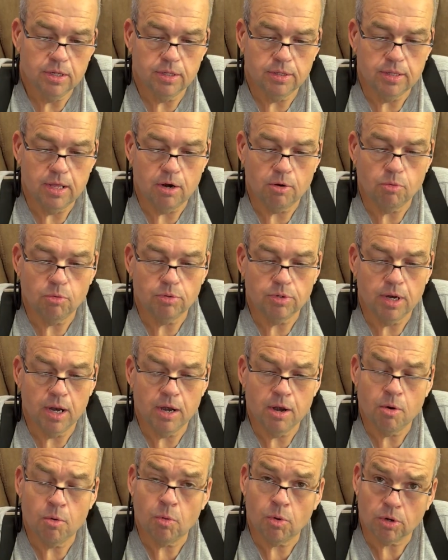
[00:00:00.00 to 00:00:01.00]
that
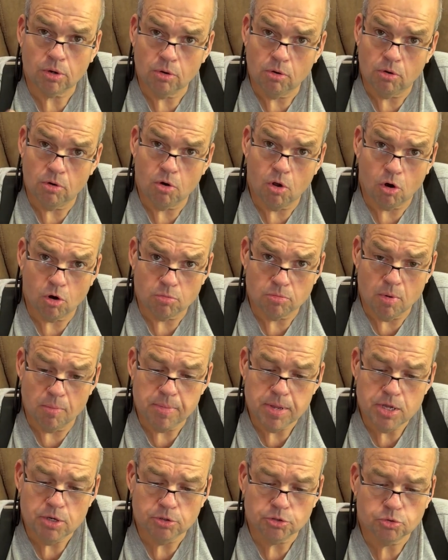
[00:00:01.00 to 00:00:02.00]
they're working on
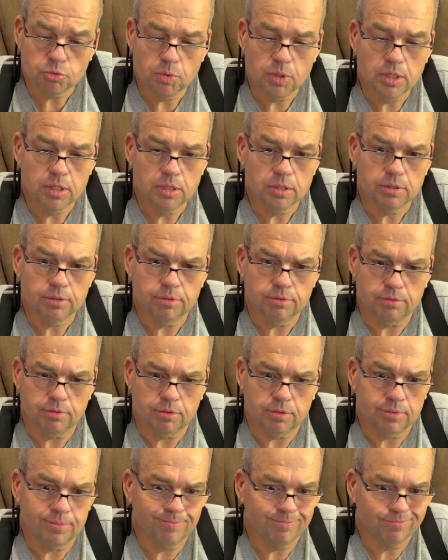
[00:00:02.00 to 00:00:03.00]
automobiles with
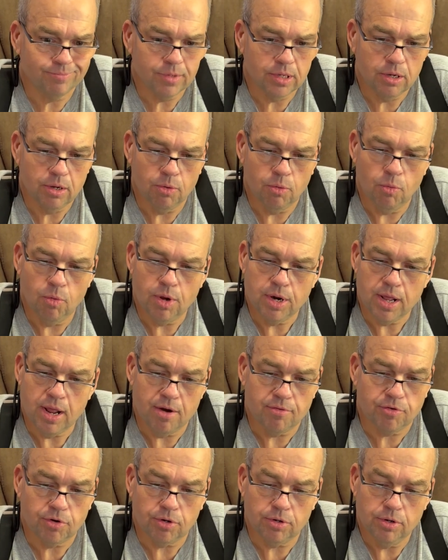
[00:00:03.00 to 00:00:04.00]
or
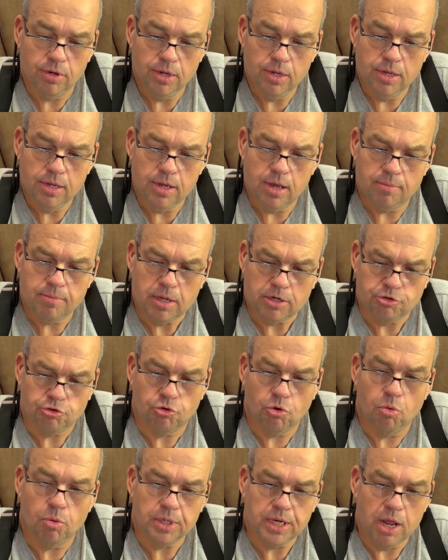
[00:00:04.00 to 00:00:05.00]
whatever. I'm not
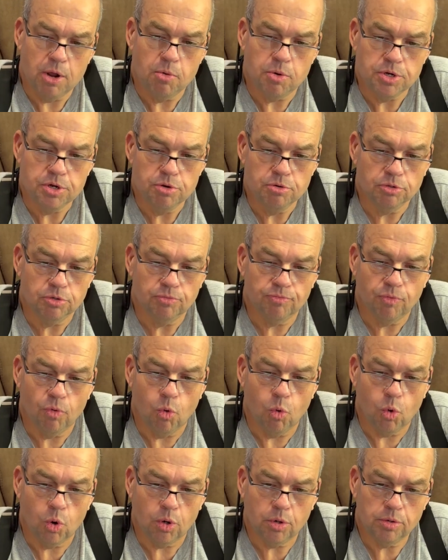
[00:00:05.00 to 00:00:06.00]
sure what they would use them
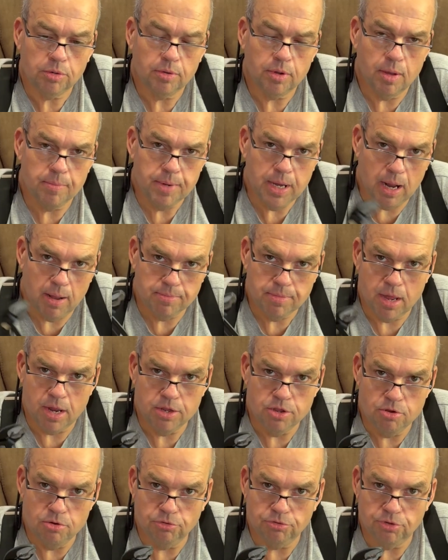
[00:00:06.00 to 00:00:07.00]
for. I mean, I'm not
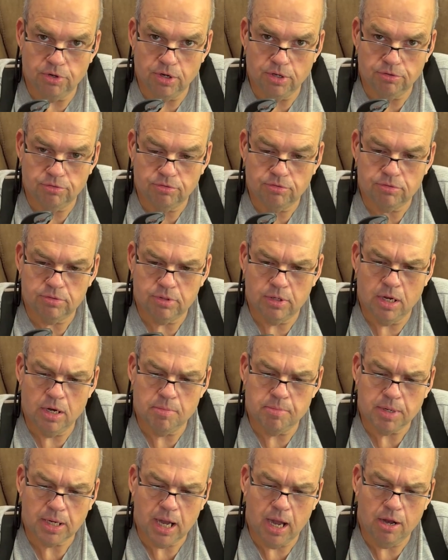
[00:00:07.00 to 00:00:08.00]
using this in a
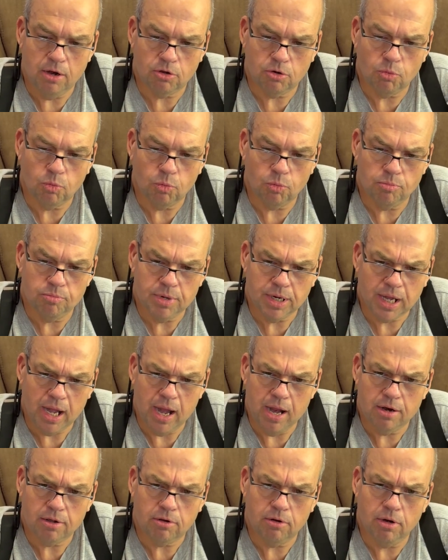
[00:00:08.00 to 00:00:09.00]

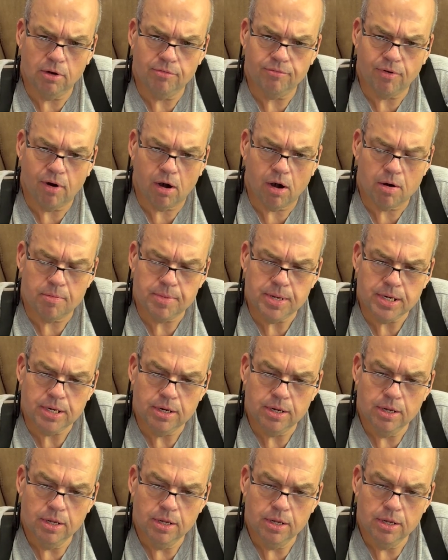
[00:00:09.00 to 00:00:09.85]
mechanical environment,